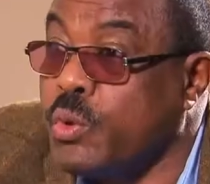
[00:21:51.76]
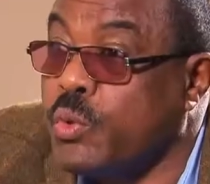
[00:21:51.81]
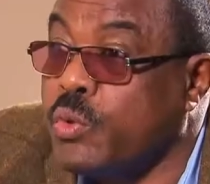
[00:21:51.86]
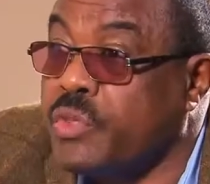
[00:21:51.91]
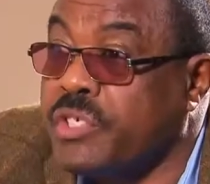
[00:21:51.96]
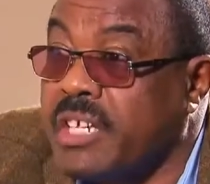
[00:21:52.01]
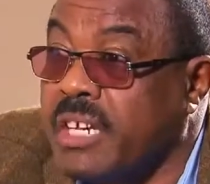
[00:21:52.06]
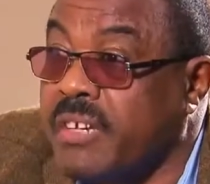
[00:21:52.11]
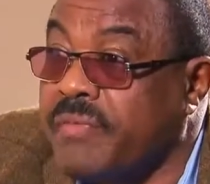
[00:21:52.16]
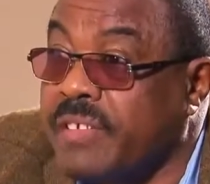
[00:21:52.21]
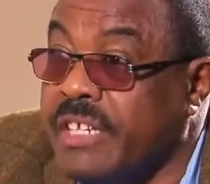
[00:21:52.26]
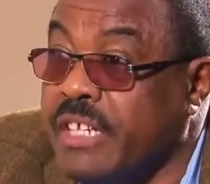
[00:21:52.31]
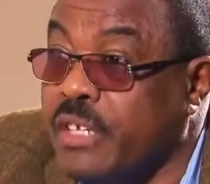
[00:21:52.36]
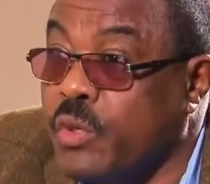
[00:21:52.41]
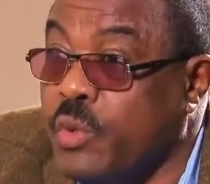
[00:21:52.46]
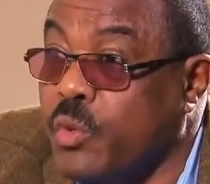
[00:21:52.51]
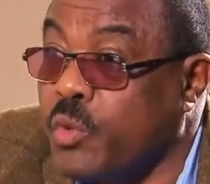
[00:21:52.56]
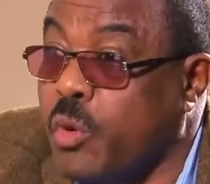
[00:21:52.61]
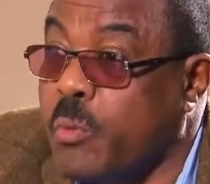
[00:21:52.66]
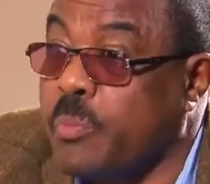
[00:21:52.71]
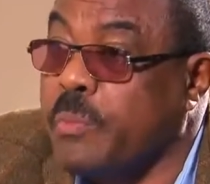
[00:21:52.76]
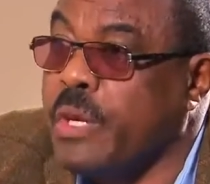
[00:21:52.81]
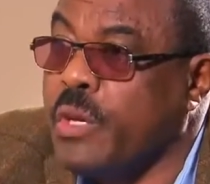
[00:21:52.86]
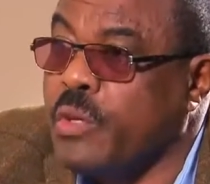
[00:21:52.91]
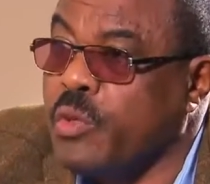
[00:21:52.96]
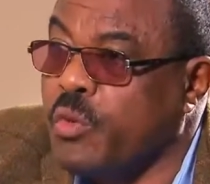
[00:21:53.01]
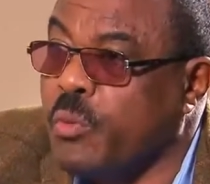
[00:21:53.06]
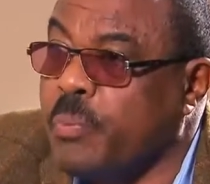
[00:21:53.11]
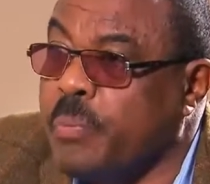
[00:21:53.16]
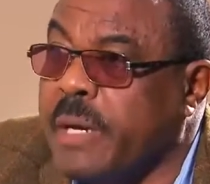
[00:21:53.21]
yourself in Europe,
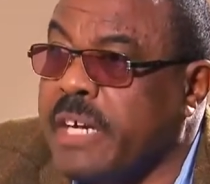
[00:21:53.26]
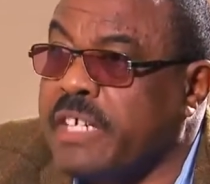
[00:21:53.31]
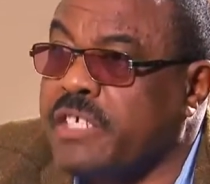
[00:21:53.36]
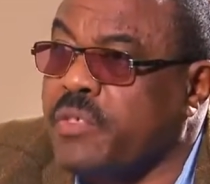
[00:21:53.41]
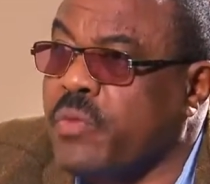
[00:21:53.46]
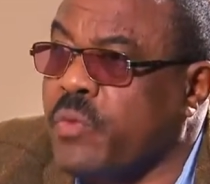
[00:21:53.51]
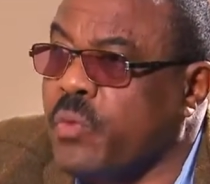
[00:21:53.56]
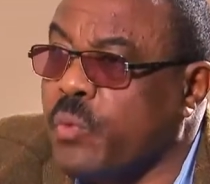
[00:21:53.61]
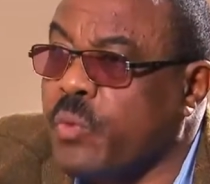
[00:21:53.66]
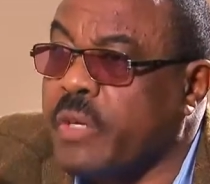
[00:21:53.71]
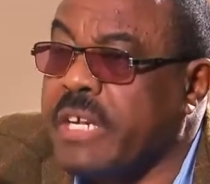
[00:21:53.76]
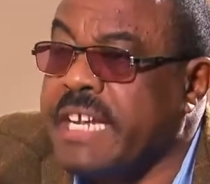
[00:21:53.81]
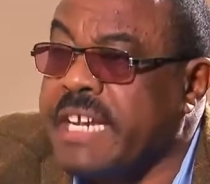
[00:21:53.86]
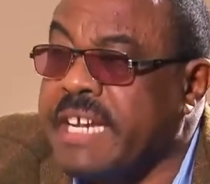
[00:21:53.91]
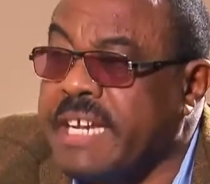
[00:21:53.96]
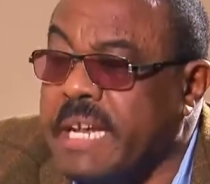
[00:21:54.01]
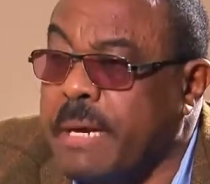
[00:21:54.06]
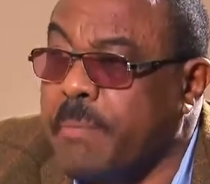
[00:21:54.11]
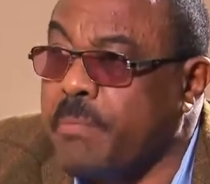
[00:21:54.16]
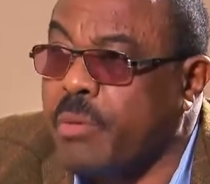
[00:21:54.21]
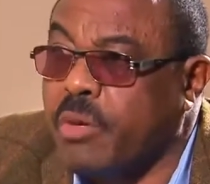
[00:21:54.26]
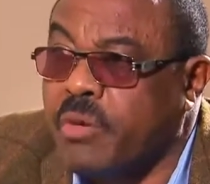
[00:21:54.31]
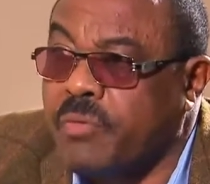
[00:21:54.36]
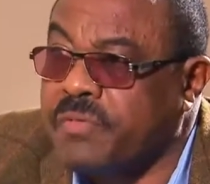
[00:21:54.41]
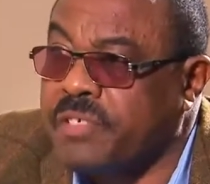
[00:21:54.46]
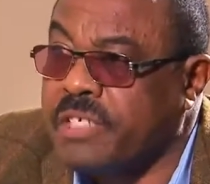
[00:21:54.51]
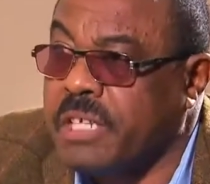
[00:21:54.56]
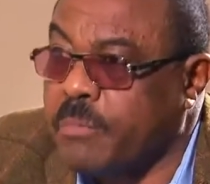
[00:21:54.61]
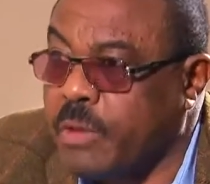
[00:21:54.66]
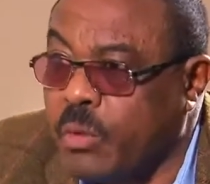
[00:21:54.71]
you passed through a number
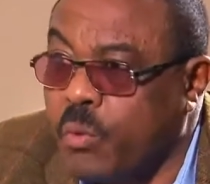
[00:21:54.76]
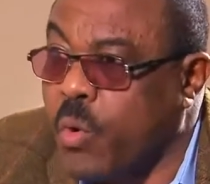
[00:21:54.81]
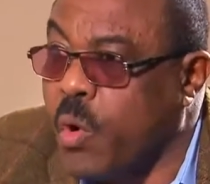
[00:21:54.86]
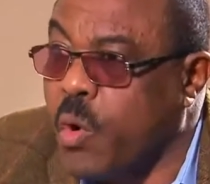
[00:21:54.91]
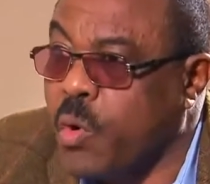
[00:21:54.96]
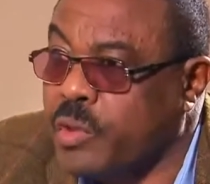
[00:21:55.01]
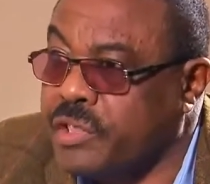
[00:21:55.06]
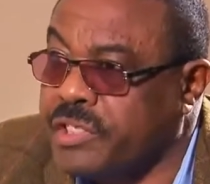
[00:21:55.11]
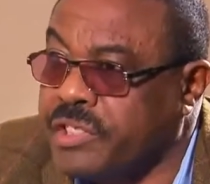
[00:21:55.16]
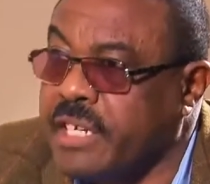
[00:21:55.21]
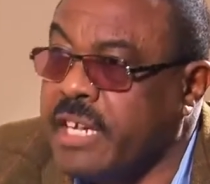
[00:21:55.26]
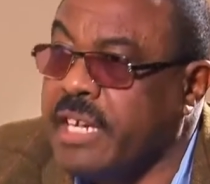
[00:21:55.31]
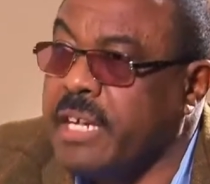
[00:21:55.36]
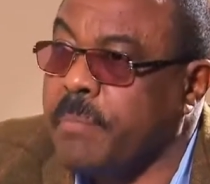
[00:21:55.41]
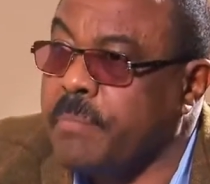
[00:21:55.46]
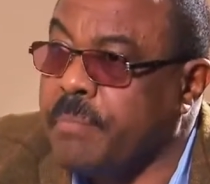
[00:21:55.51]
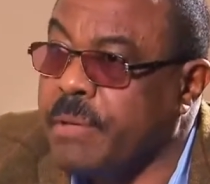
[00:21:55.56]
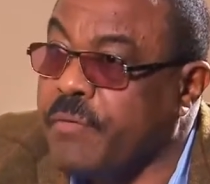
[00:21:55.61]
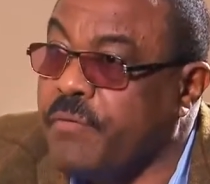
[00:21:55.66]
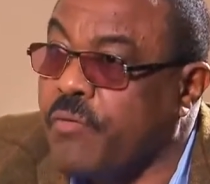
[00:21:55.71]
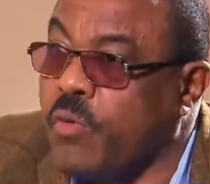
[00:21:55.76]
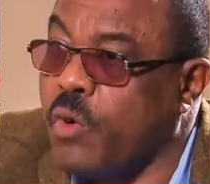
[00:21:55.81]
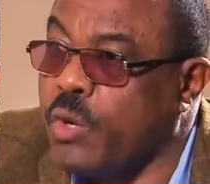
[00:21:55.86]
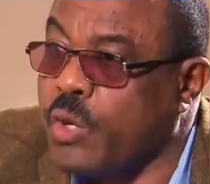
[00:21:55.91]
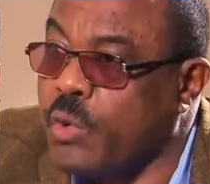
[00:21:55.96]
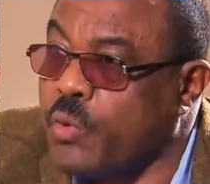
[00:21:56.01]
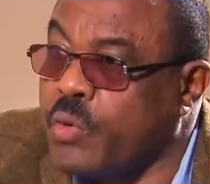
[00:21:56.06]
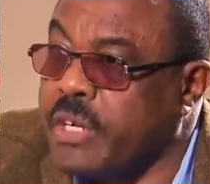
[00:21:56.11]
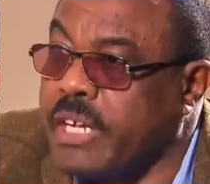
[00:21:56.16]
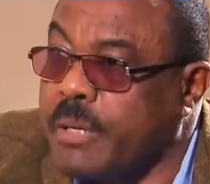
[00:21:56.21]
of civil wars
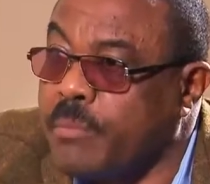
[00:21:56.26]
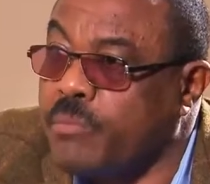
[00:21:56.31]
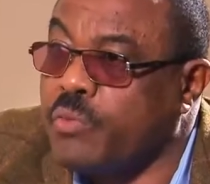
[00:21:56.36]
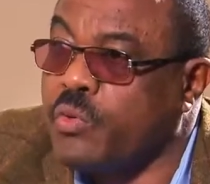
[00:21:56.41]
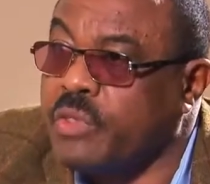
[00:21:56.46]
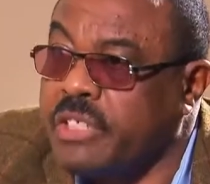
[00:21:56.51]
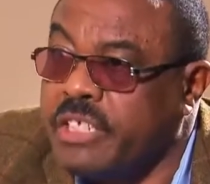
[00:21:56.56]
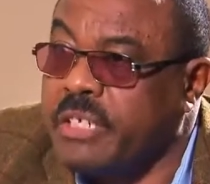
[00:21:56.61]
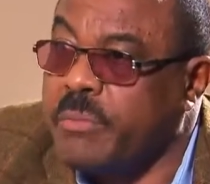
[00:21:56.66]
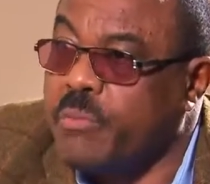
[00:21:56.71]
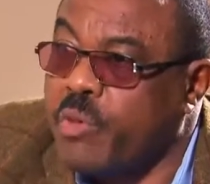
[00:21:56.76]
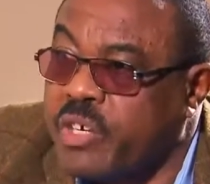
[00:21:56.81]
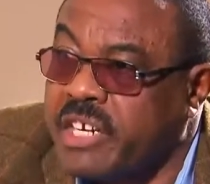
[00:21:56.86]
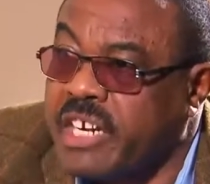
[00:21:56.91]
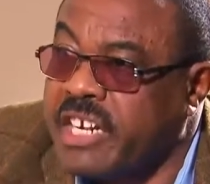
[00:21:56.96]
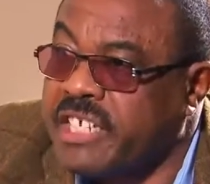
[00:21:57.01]
before you came to the democracy. This is what